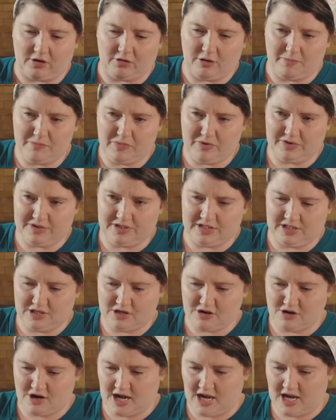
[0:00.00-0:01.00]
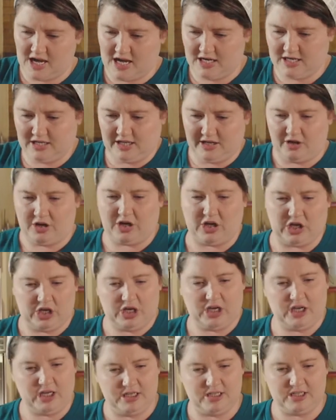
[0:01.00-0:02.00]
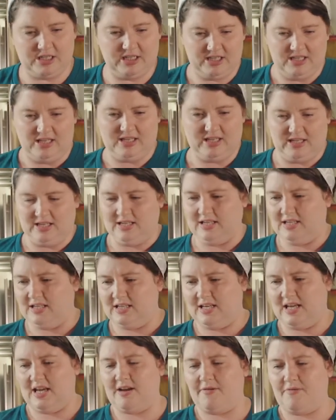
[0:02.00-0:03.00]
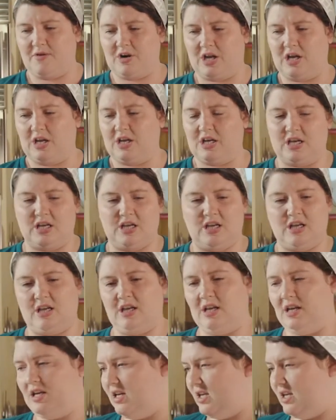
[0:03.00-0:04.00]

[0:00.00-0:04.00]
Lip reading: crumbles in your hand, they're good. And we're gonna